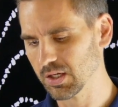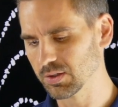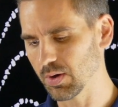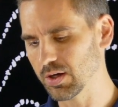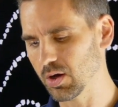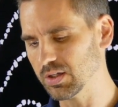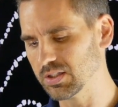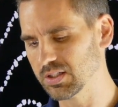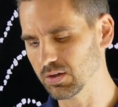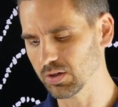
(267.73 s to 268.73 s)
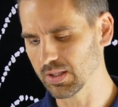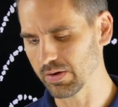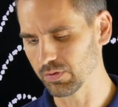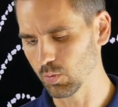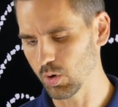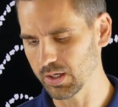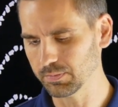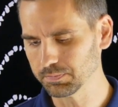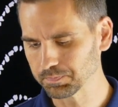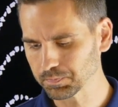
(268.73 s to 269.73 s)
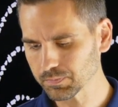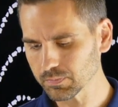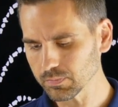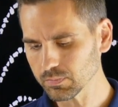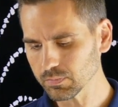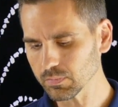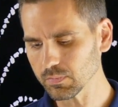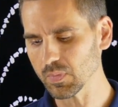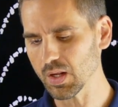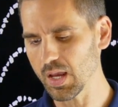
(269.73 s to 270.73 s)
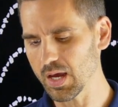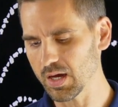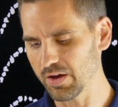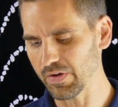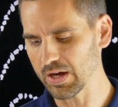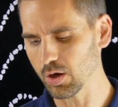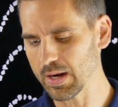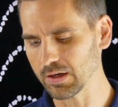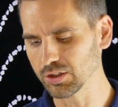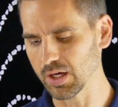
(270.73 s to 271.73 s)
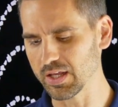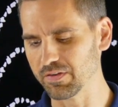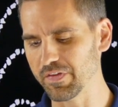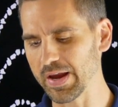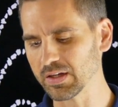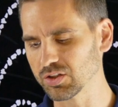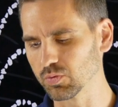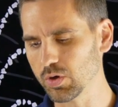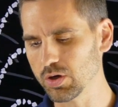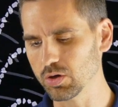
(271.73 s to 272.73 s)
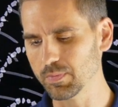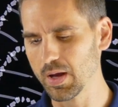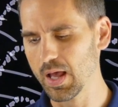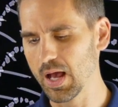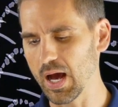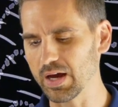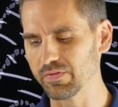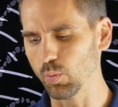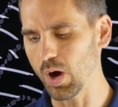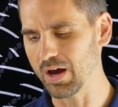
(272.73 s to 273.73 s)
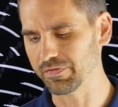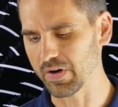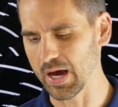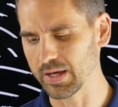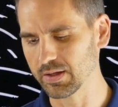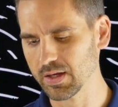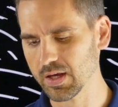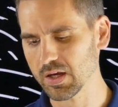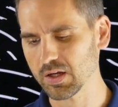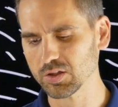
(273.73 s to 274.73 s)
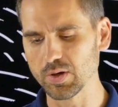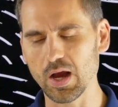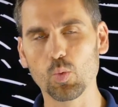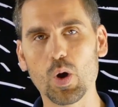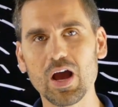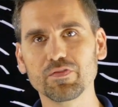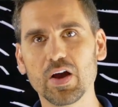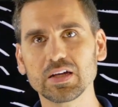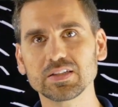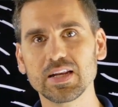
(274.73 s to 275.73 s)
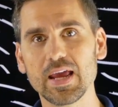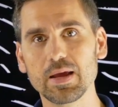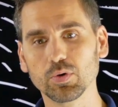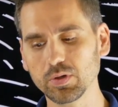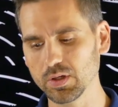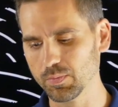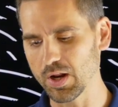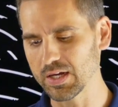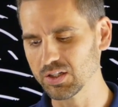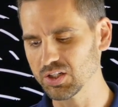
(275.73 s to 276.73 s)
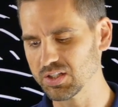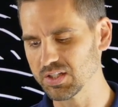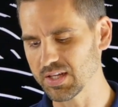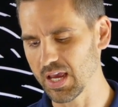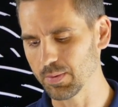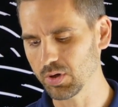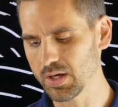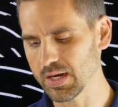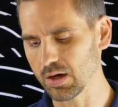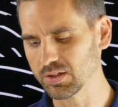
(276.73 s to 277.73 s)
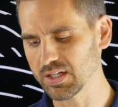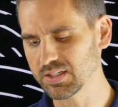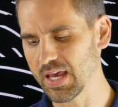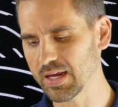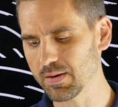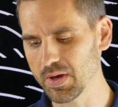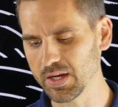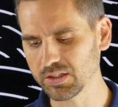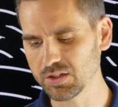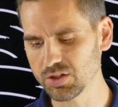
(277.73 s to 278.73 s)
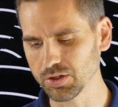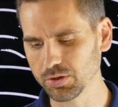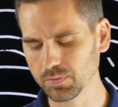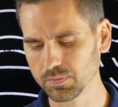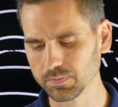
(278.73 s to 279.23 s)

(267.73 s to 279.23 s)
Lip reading: So I can go to ceiling level 1, and if I go down to advanced room, I have Wi-Fi. So now Wi-Fi is enabled, but I can just disable it, and now it does take a minute to do.